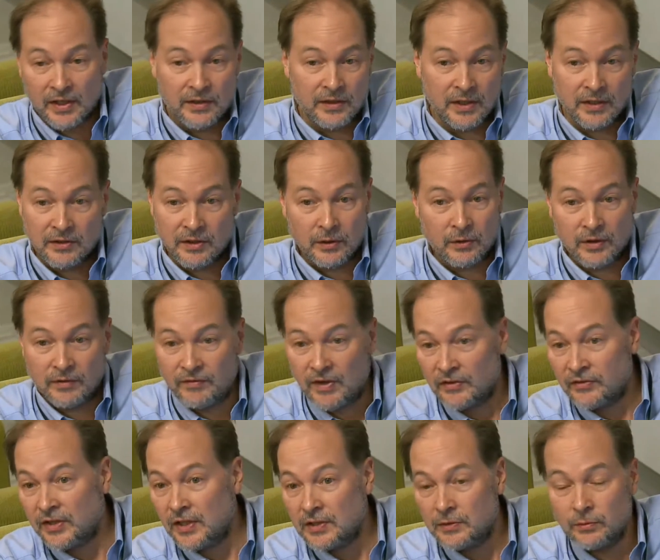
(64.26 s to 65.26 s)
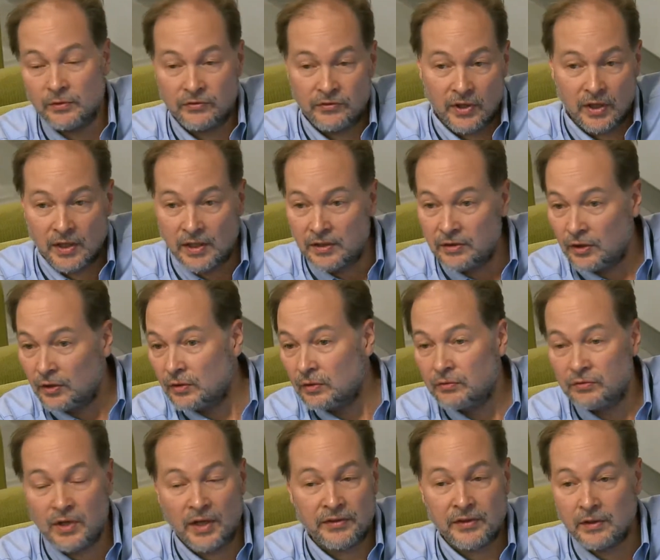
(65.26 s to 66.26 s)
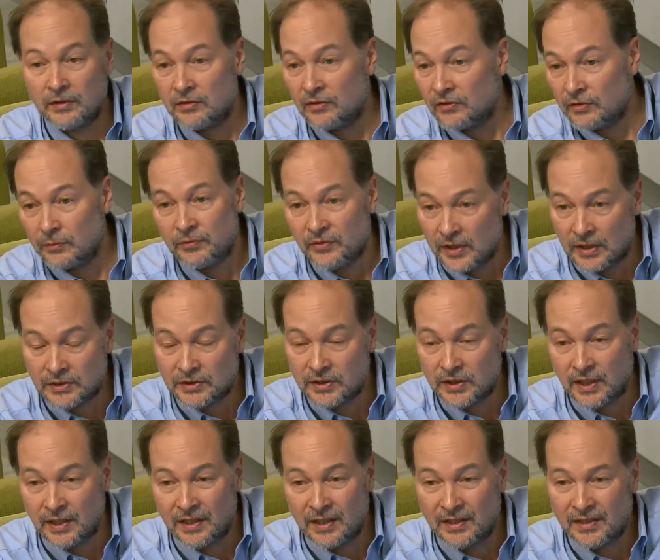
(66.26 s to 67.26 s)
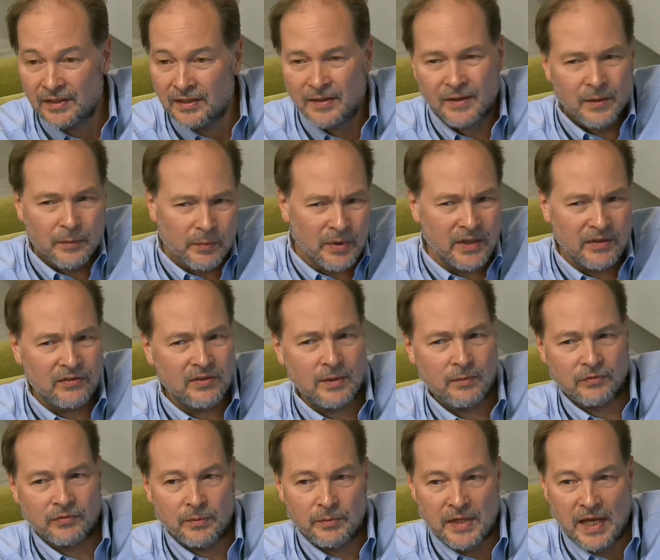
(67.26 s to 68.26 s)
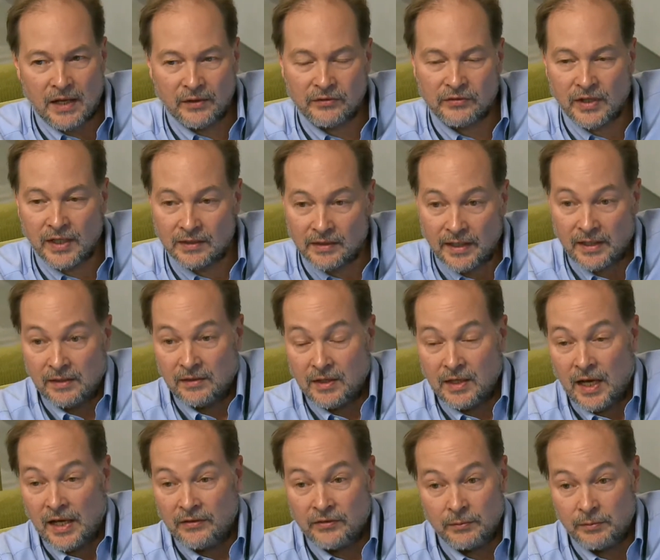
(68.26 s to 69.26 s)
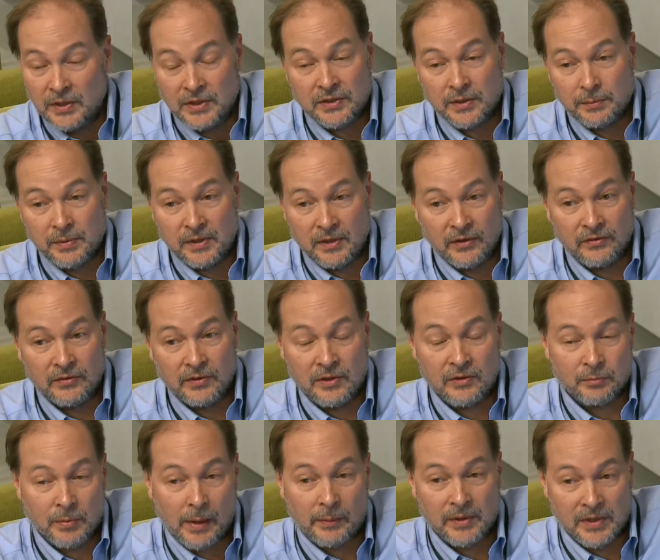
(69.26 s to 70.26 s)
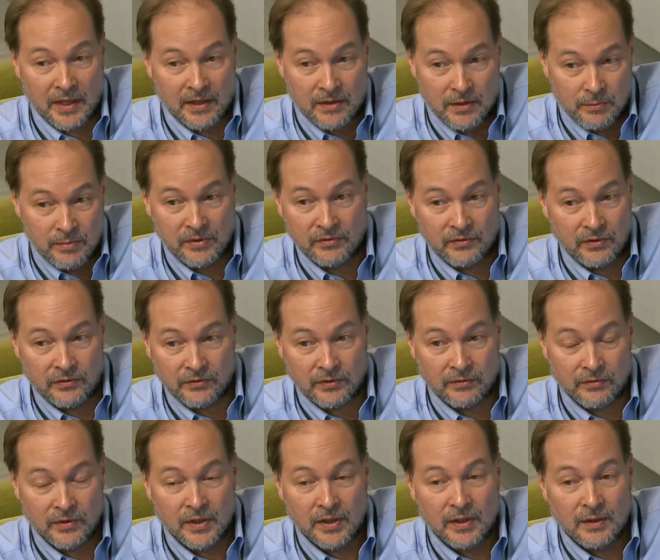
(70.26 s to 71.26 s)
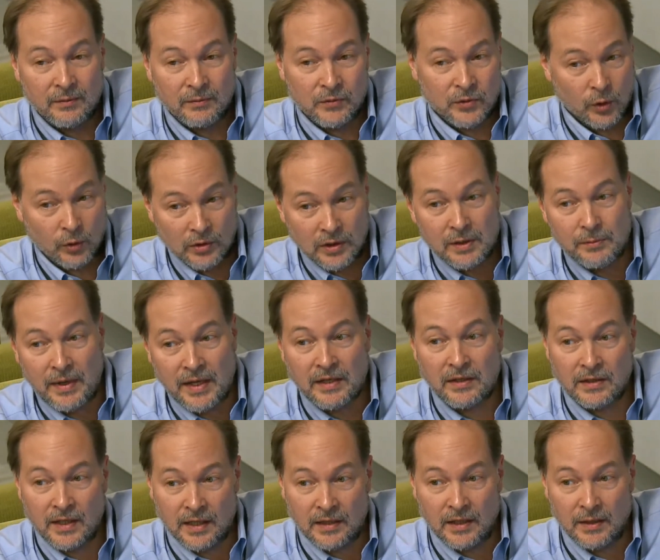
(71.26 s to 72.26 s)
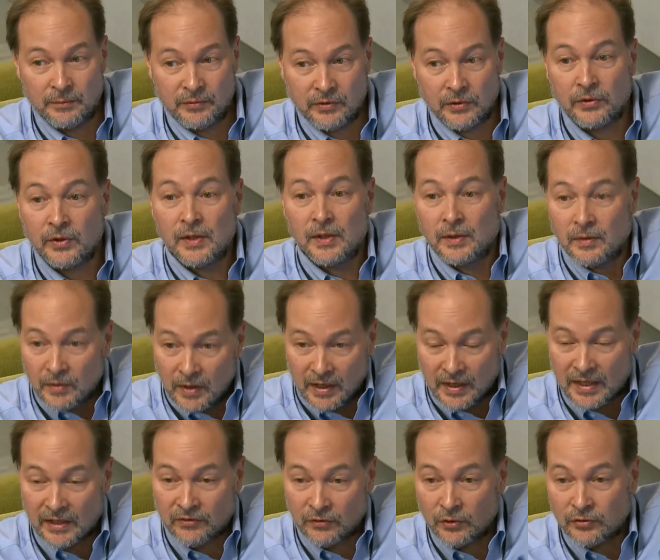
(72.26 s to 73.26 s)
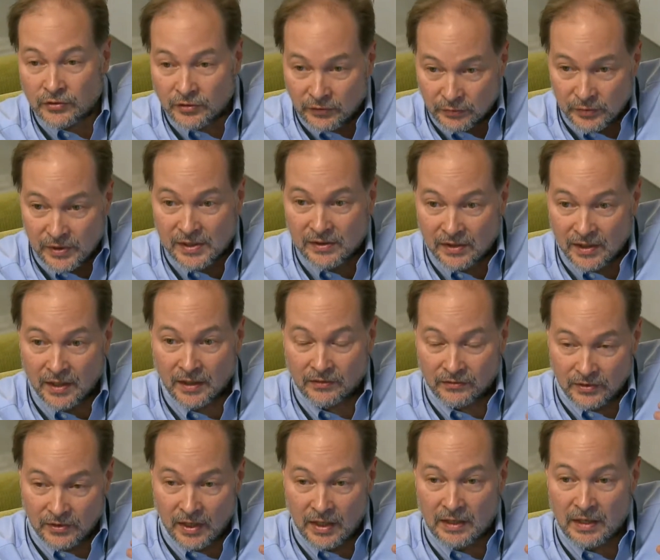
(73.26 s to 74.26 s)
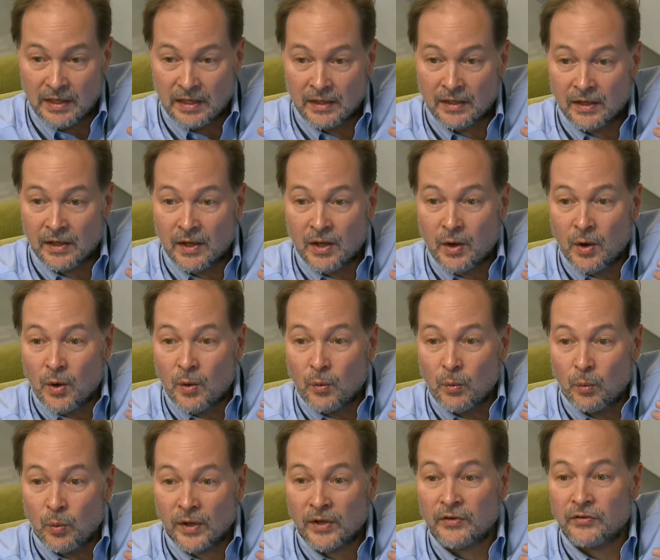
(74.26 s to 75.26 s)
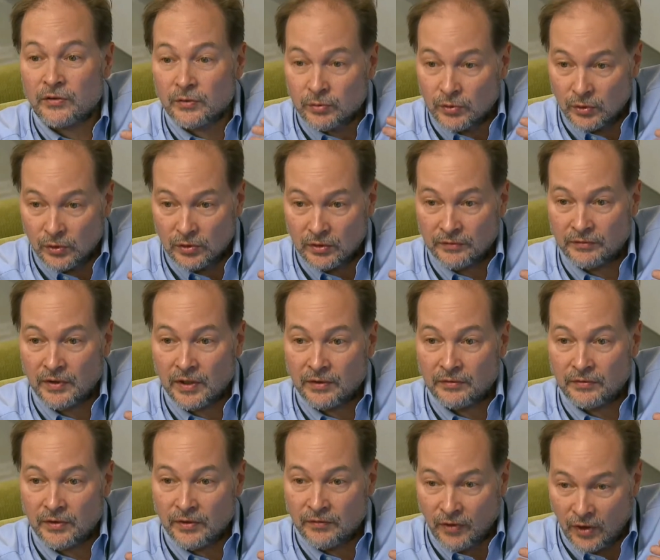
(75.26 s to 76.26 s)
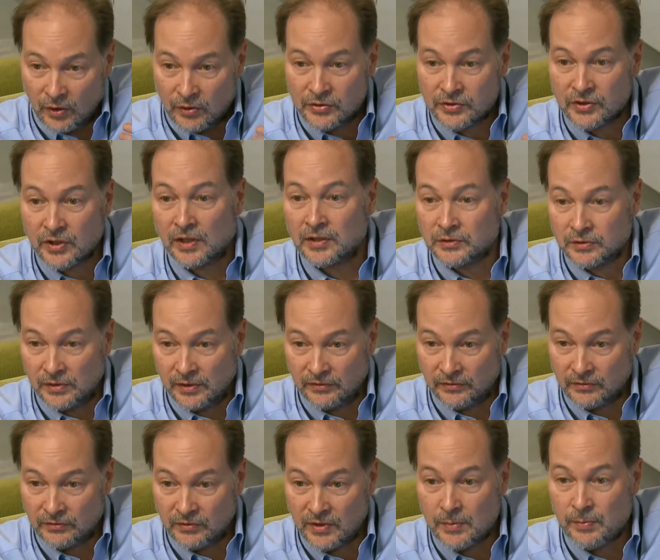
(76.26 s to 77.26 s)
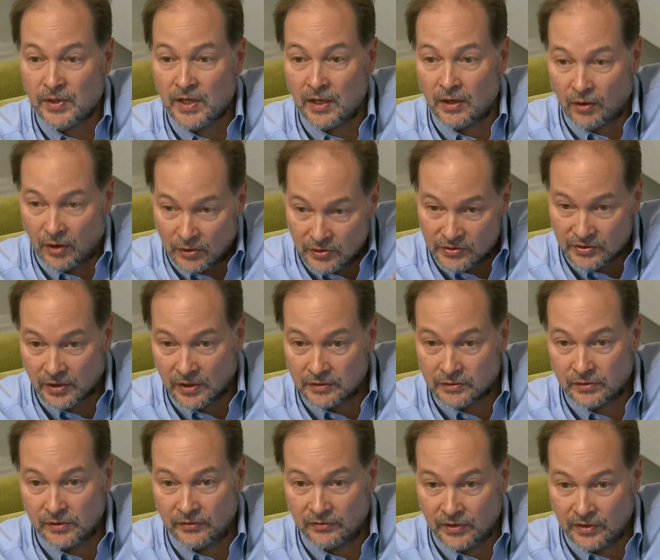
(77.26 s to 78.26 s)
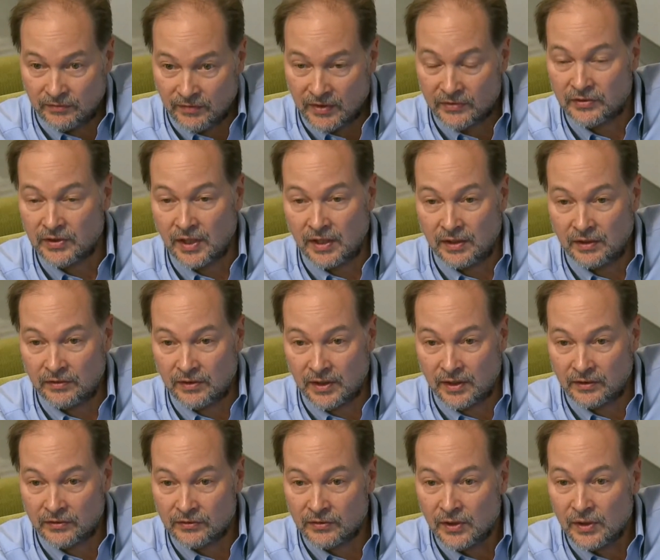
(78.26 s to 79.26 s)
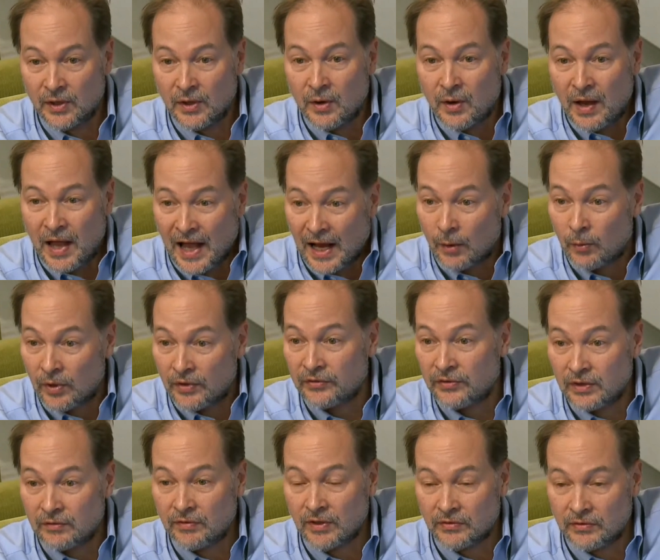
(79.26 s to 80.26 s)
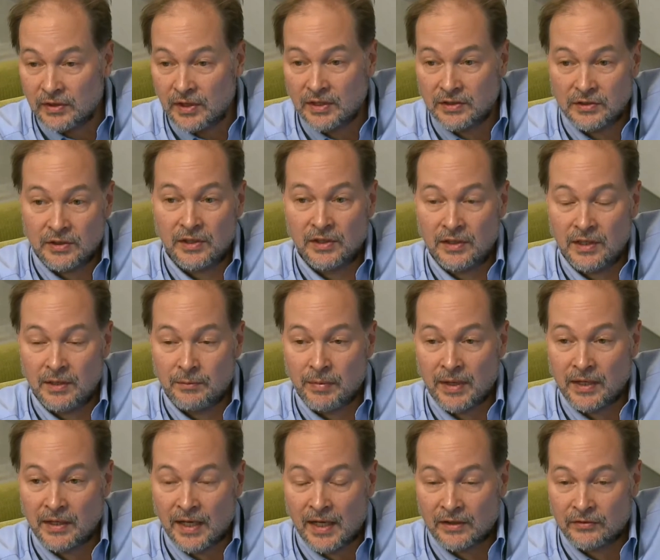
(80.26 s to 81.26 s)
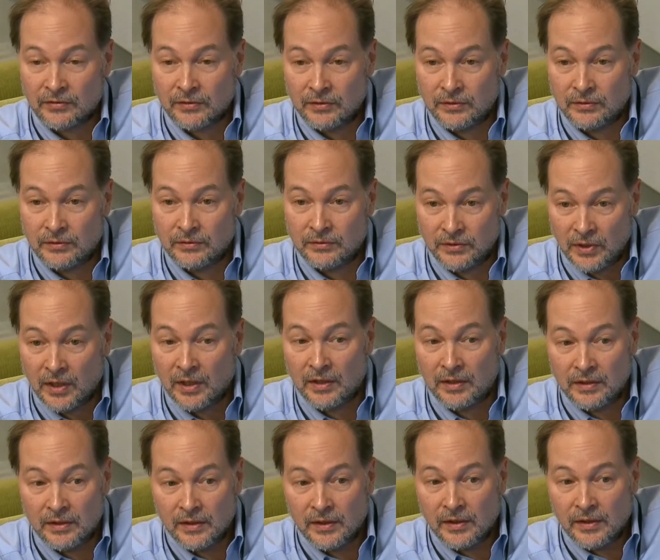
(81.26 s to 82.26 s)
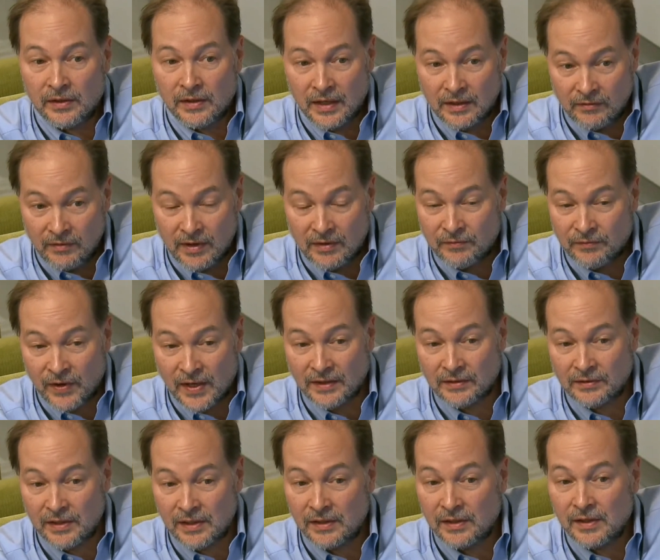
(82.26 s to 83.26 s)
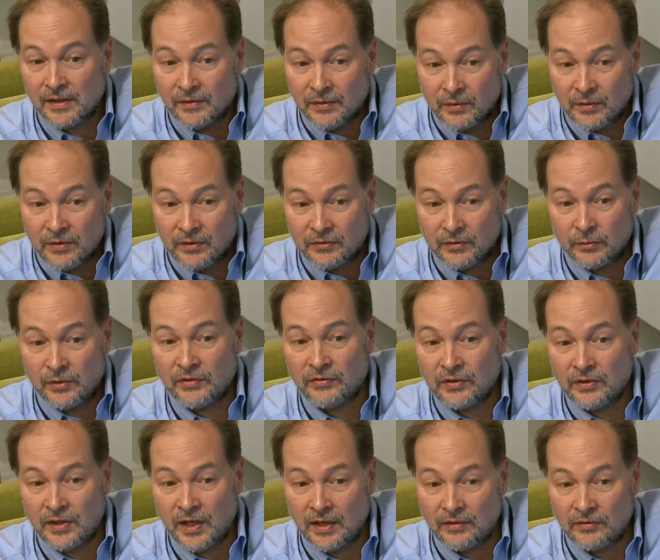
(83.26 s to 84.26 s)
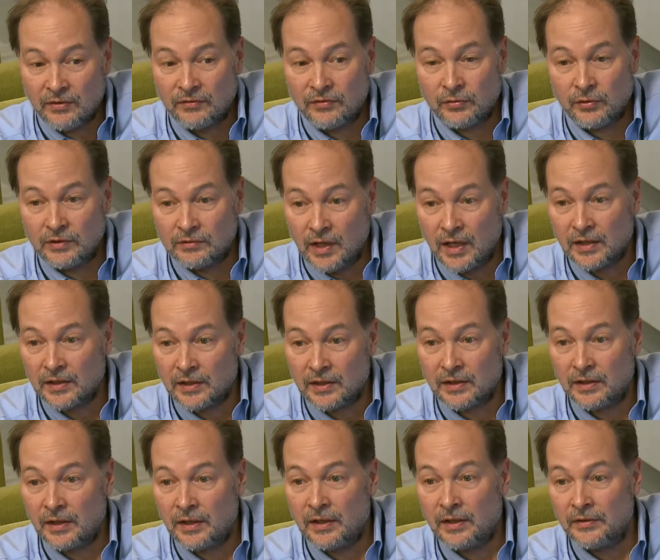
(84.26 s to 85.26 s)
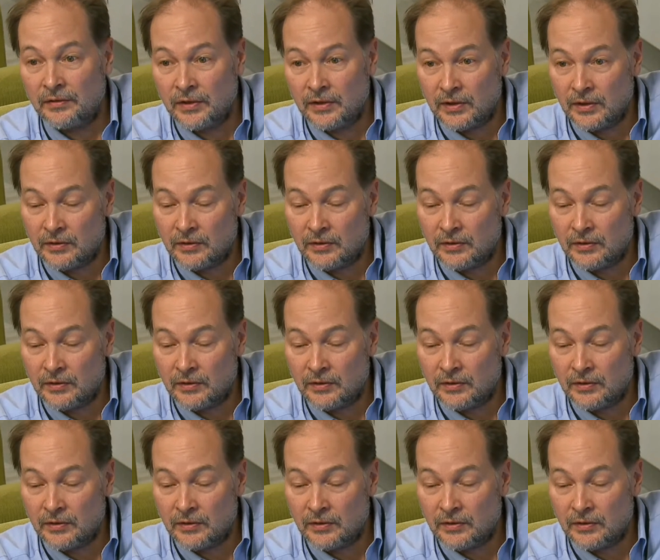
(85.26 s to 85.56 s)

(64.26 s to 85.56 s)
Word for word: said that, you know, an investigation was done, nothing to substantiate it. But it seems from the outside like the guy's a bishop. He's probably not in the business of totally making that up. So I guess those are three things. And what is the role of host countries, DPKO host countries, in investigating things? How was the investigation in Bangassou done? And finally, there's a recent case of Sri Lanka,